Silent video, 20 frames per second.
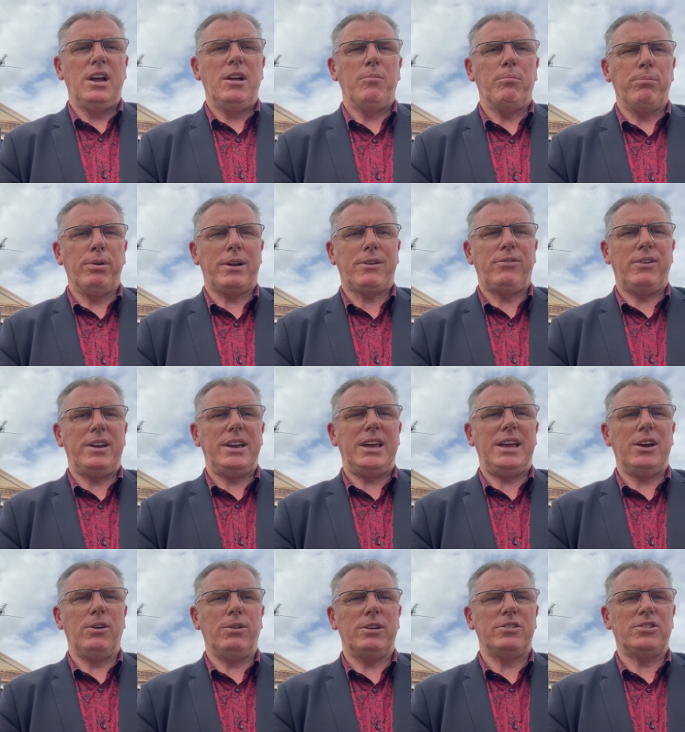brick
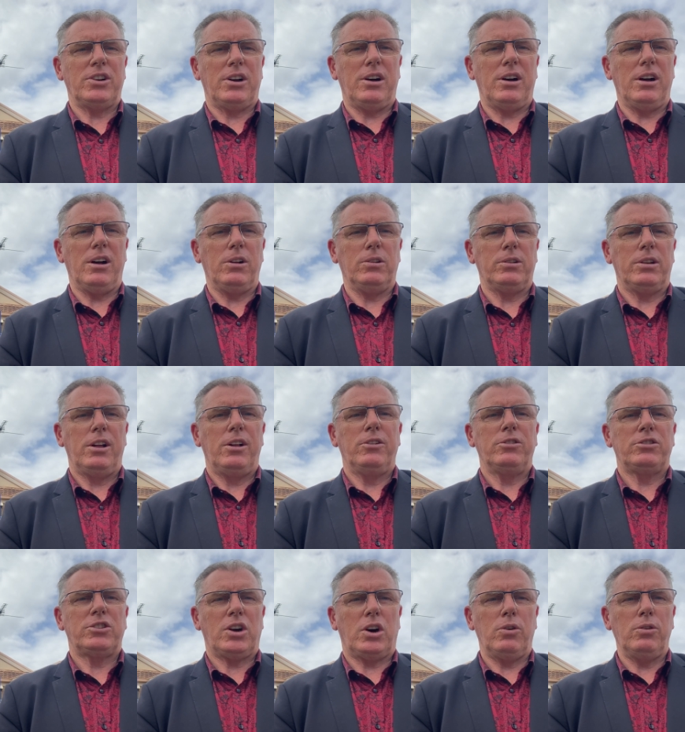veneer and tile,
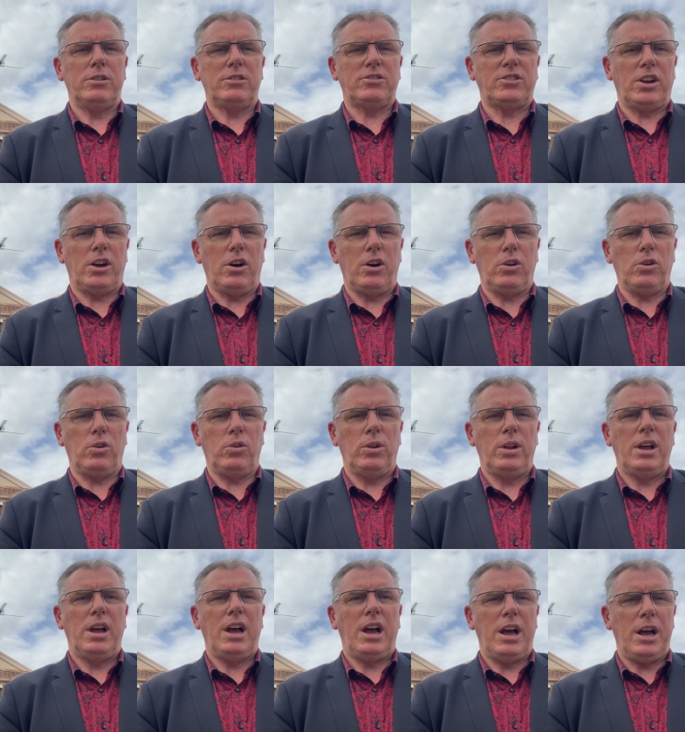Torrens title,
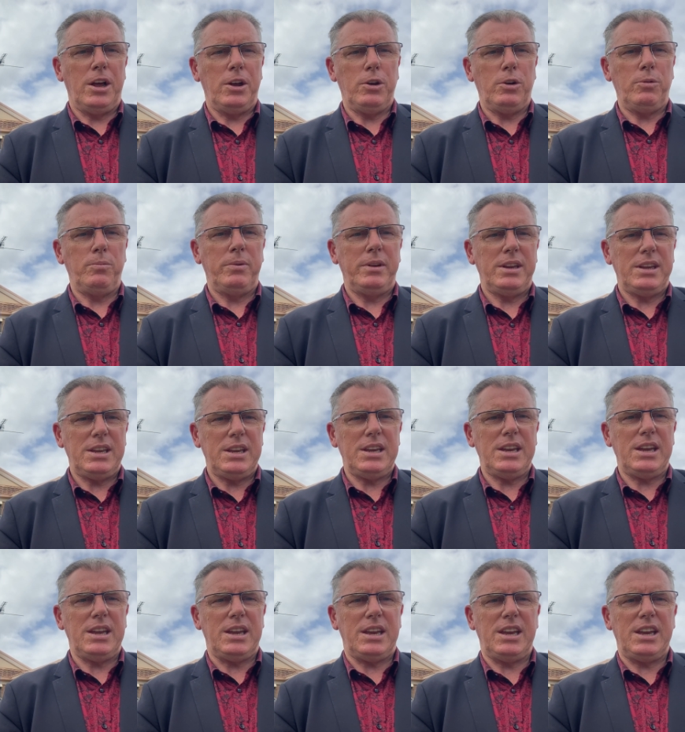home
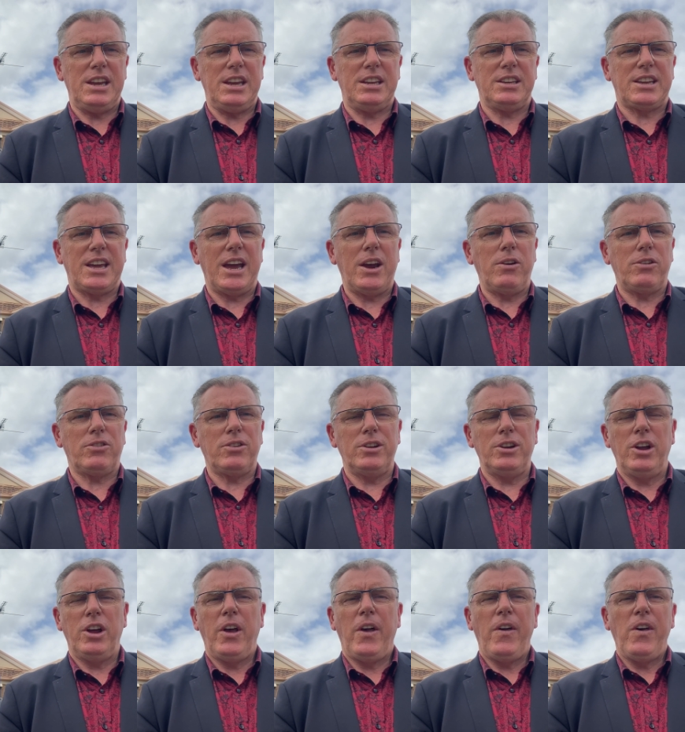here in
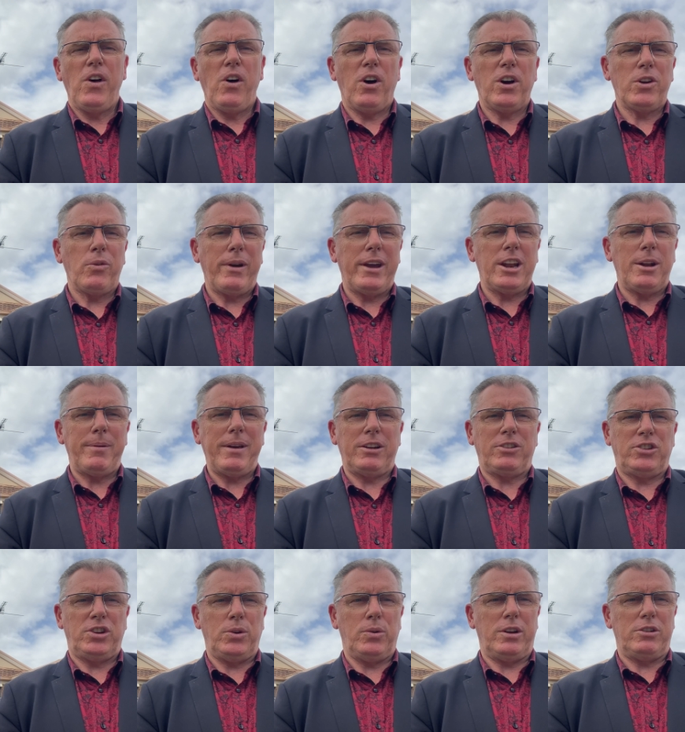Carrington on around about
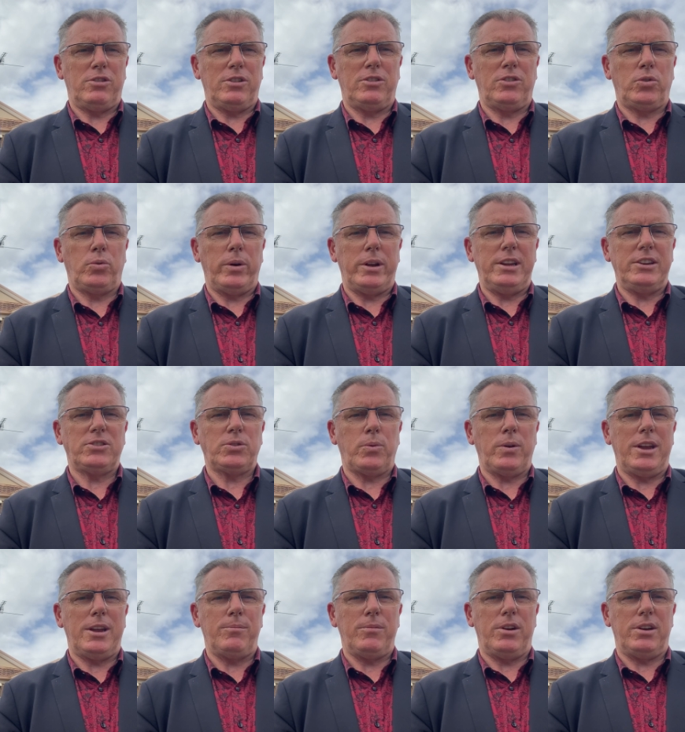220
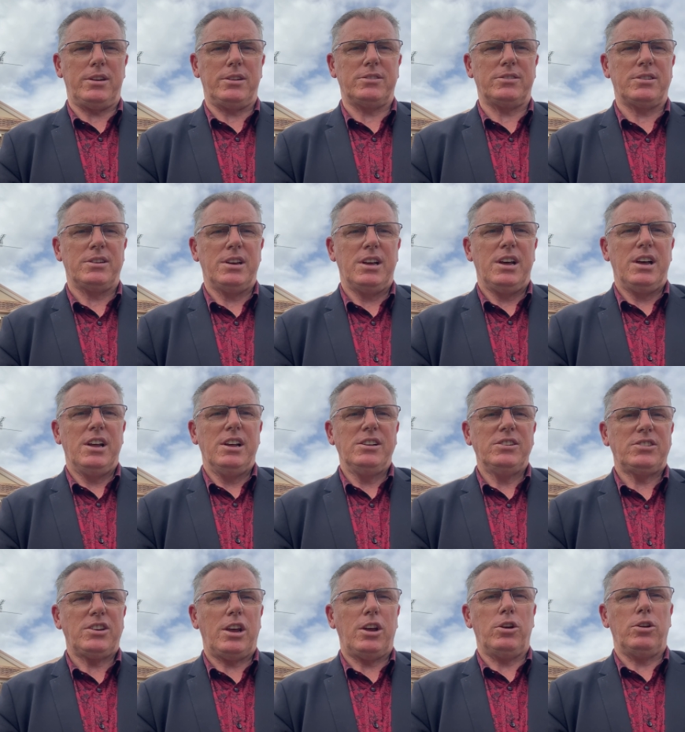square metres.
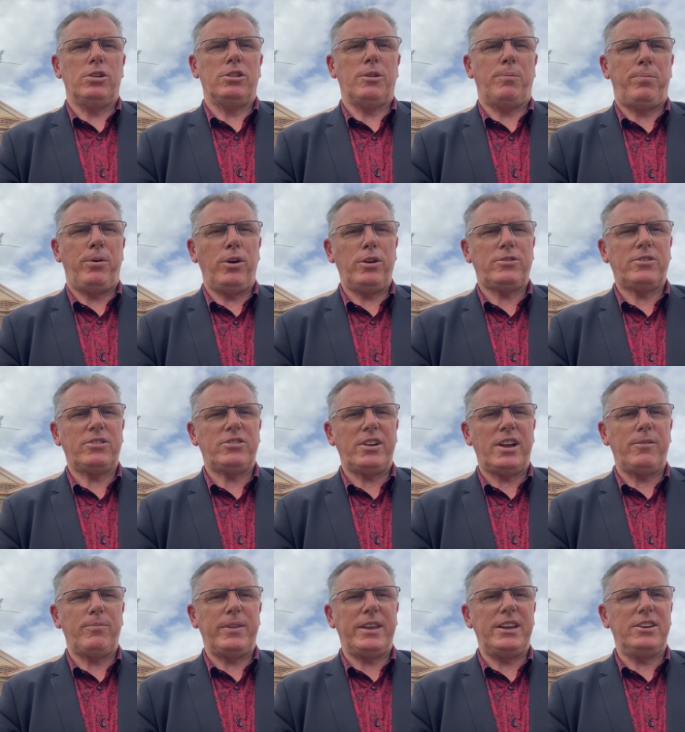So the
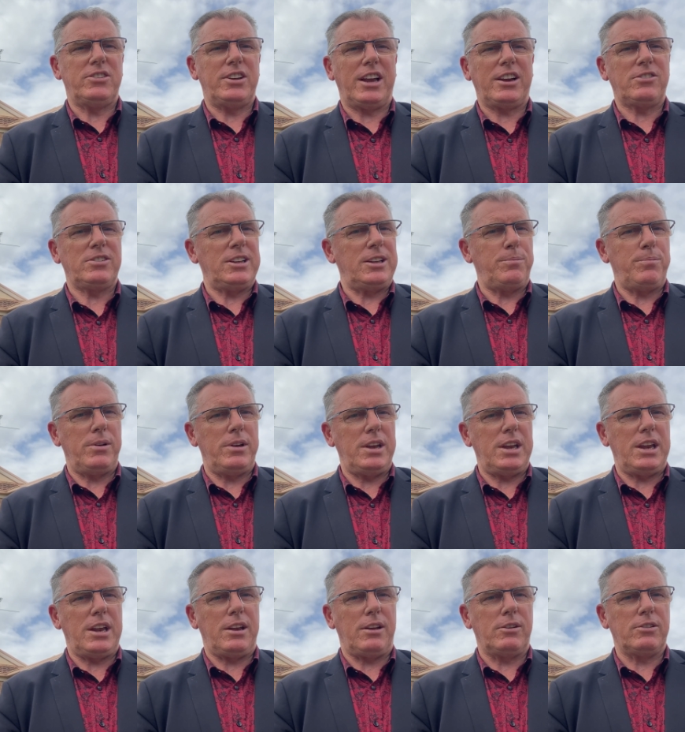purchaser is actually
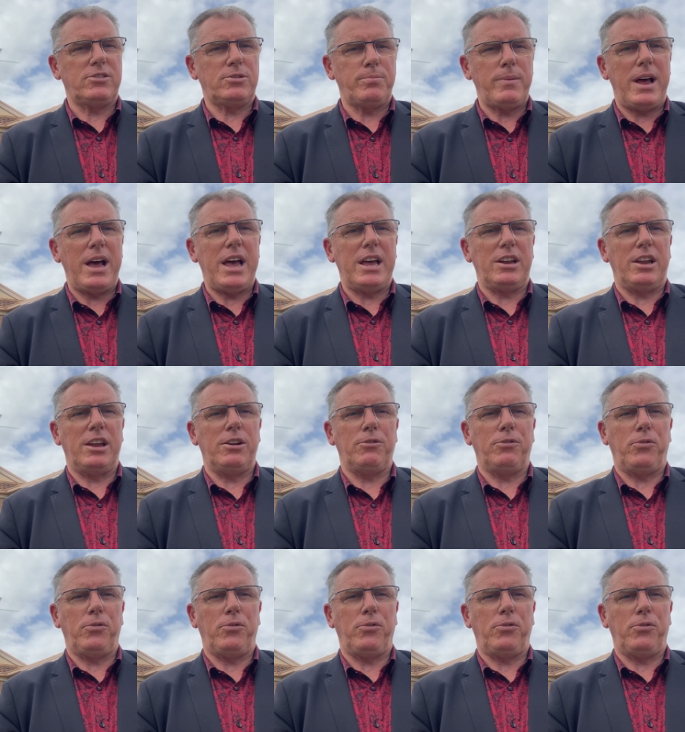being smart and